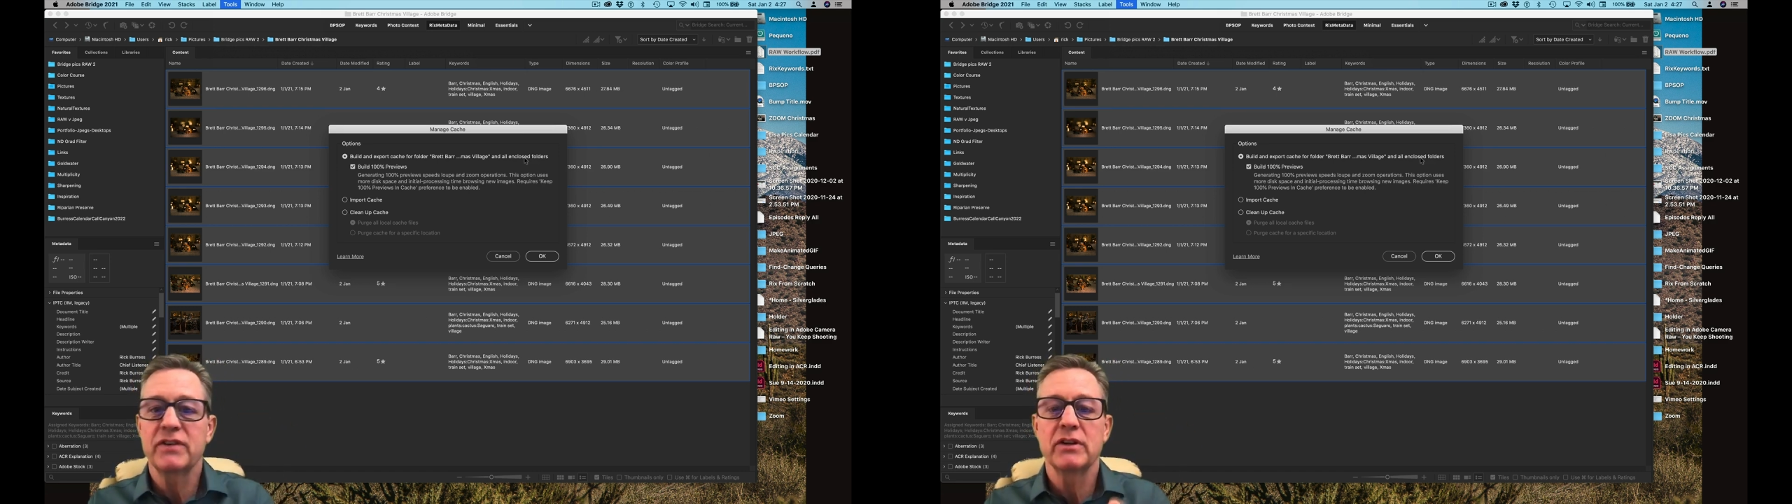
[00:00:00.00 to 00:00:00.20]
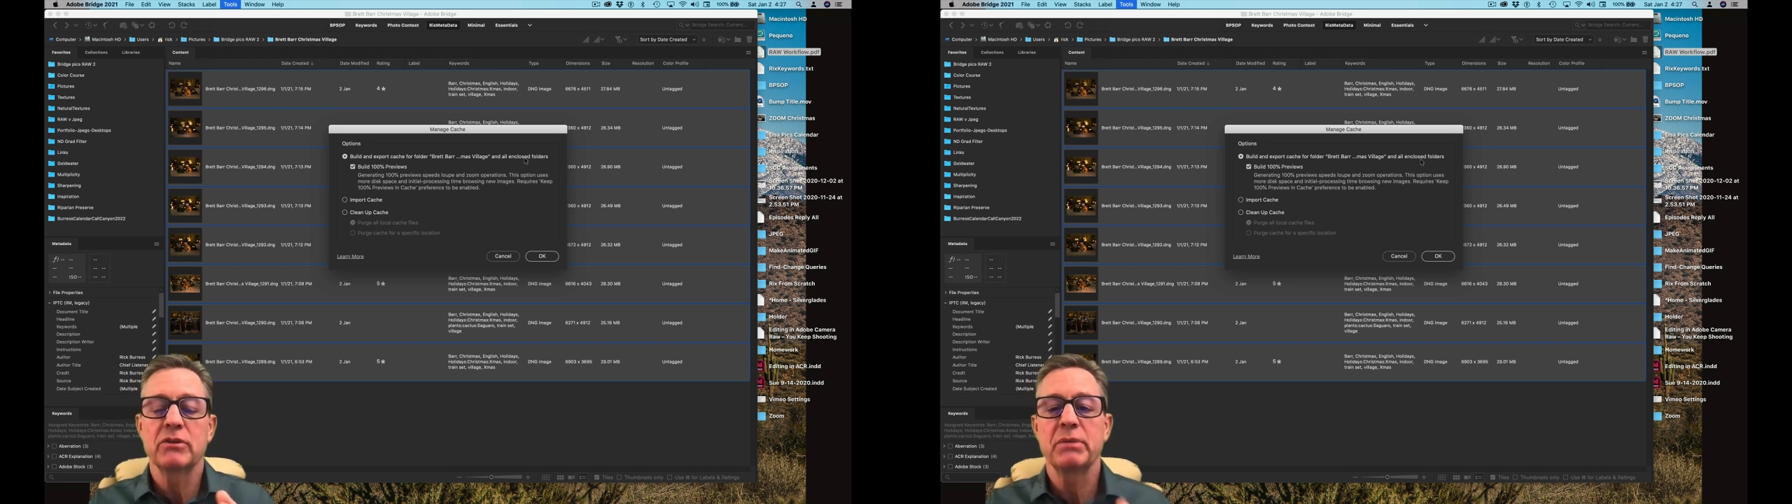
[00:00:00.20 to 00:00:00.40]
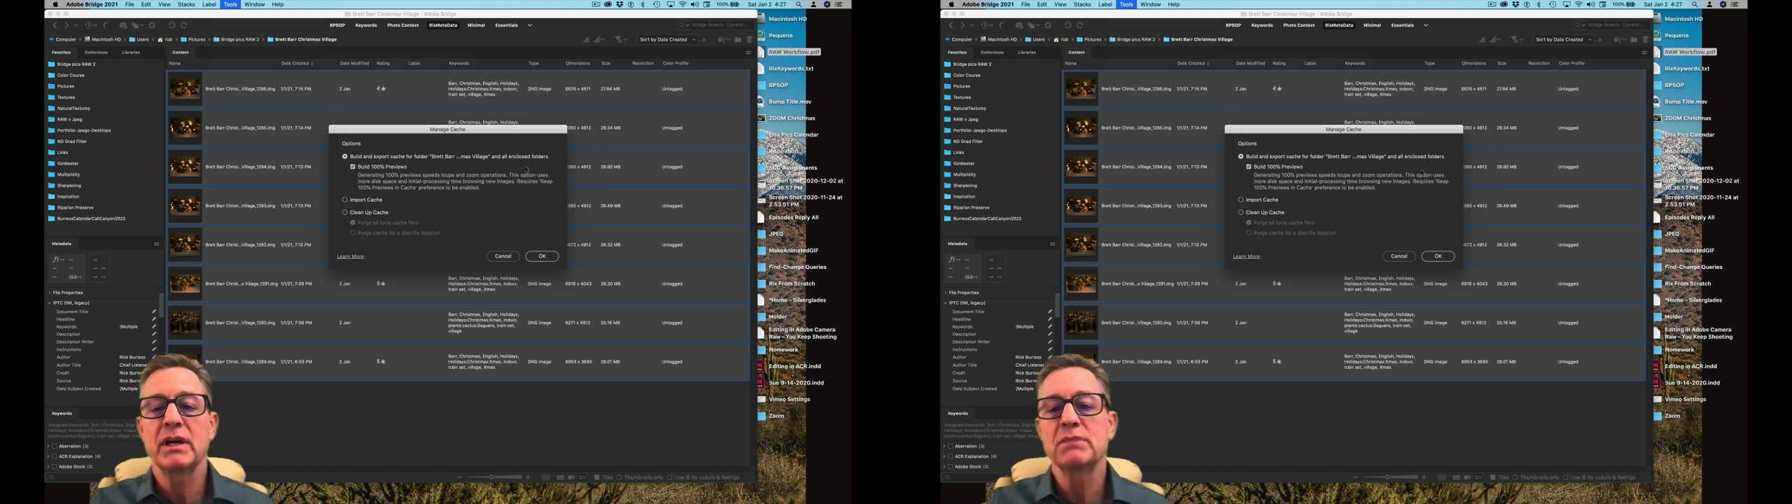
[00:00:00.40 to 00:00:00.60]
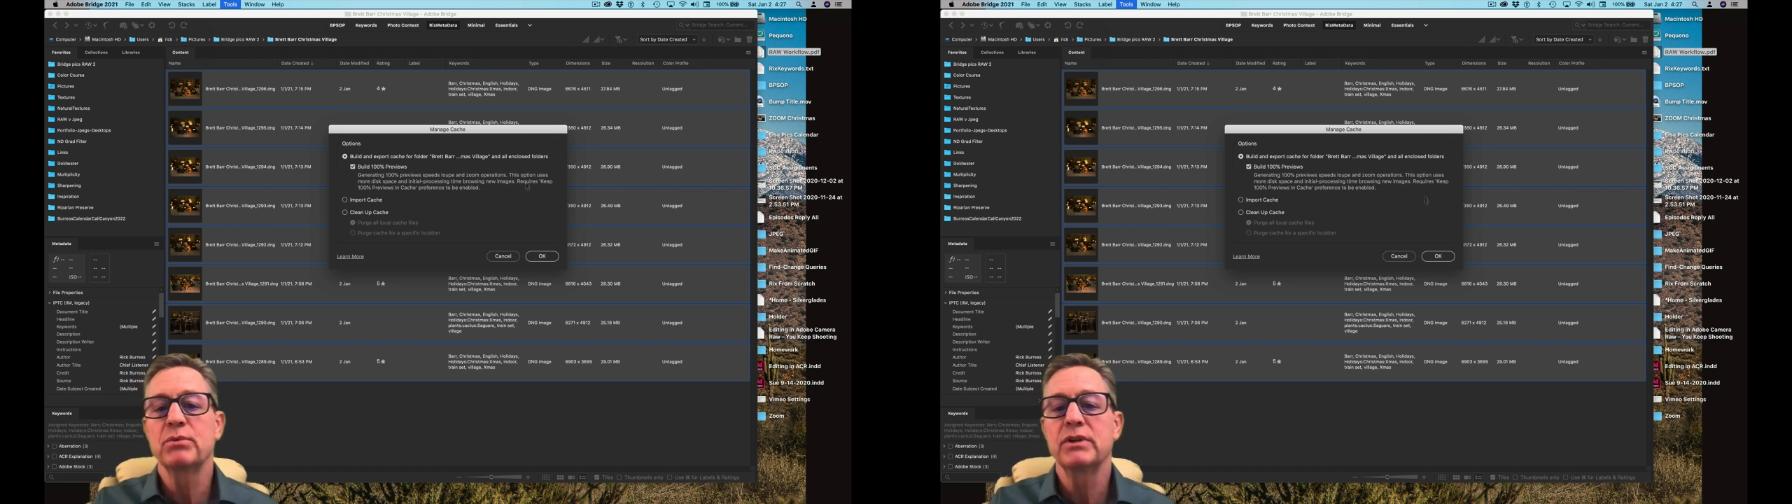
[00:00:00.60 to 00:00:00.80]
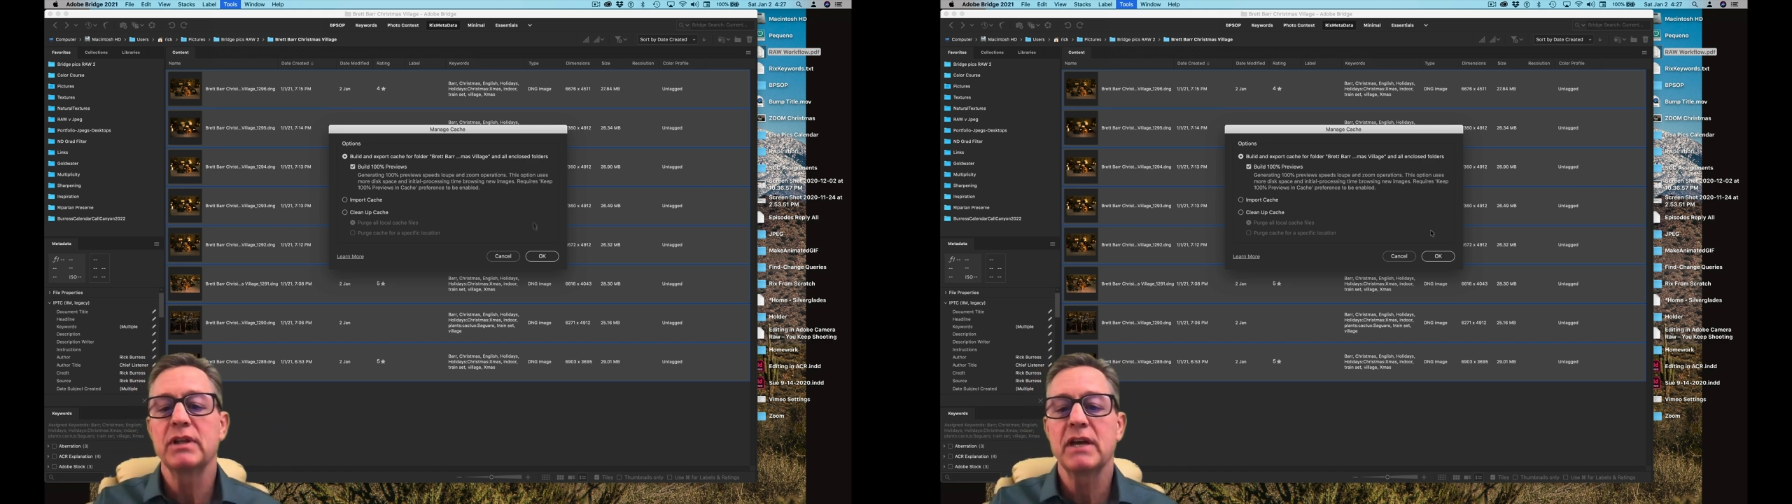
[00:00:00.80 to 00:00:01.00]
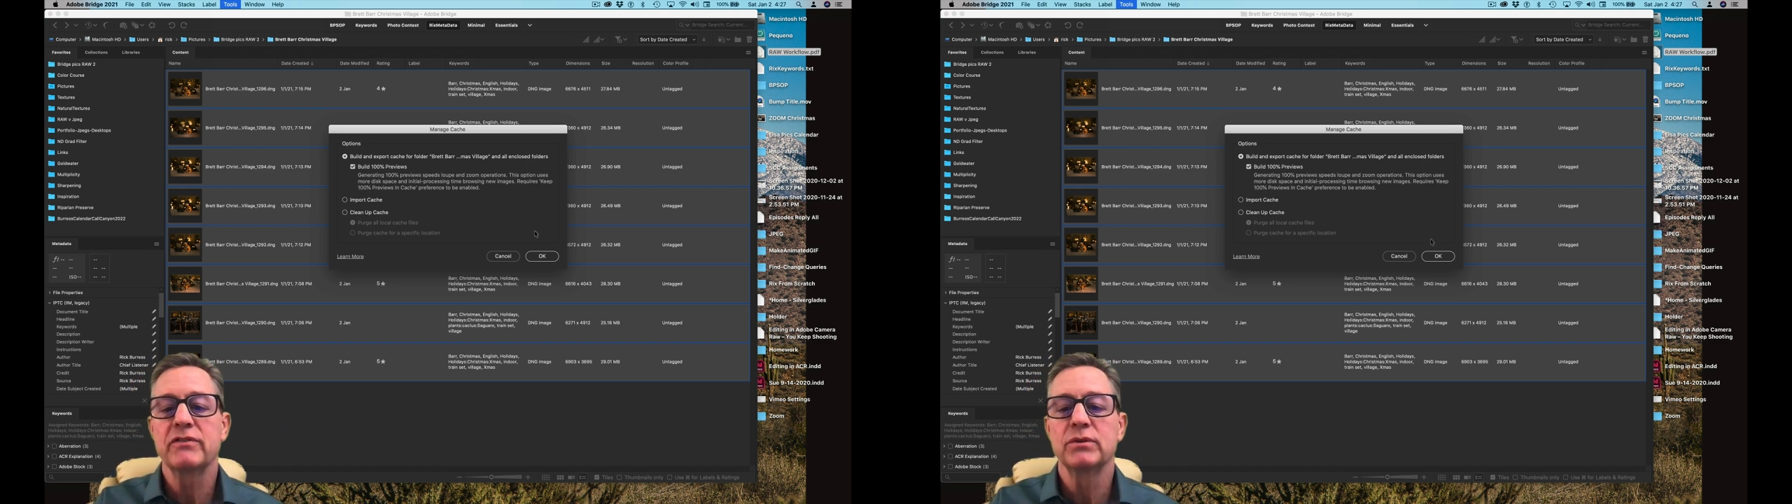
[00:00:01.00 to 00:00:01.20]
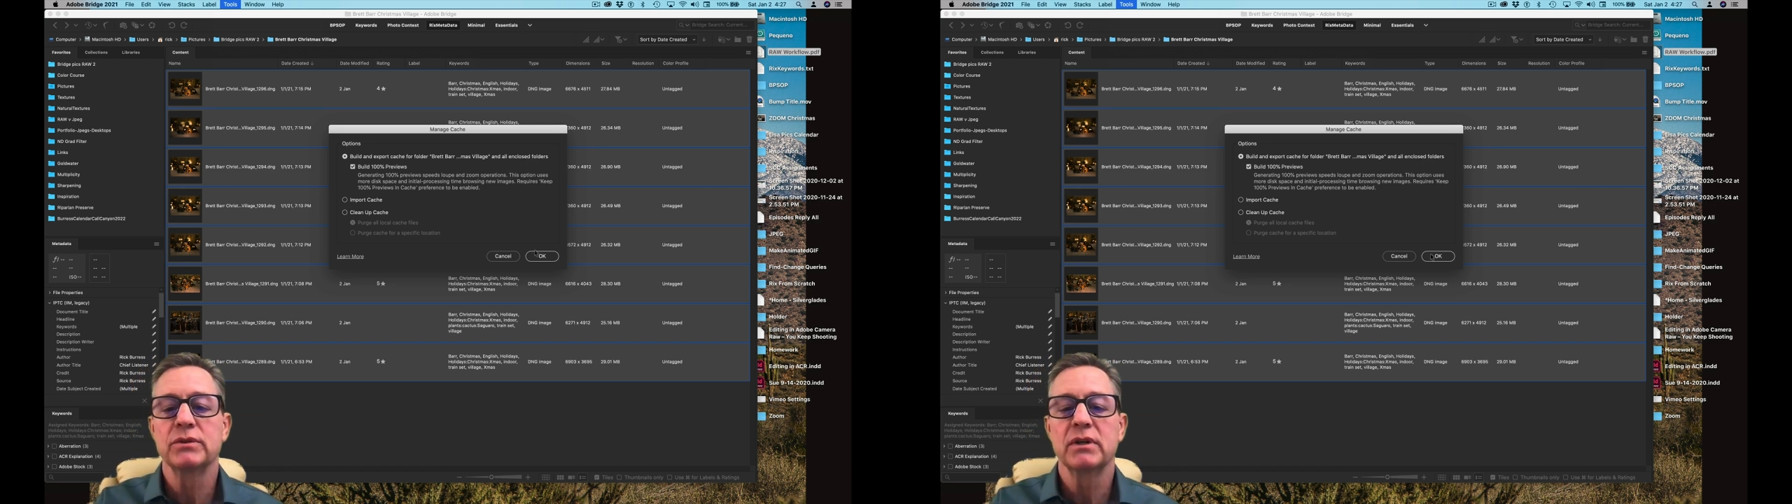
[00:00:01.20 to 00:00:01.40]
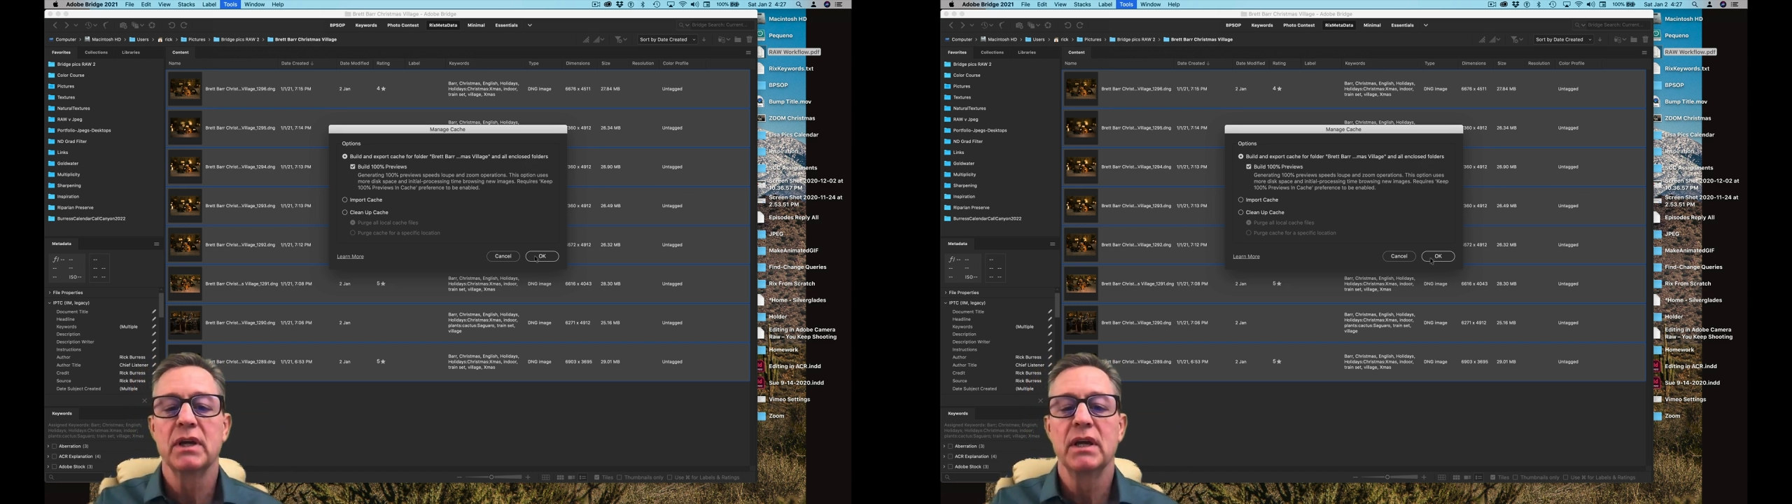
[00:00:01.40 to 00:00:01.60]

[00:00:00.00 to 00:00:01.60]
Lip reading: file that will be exported to that folder.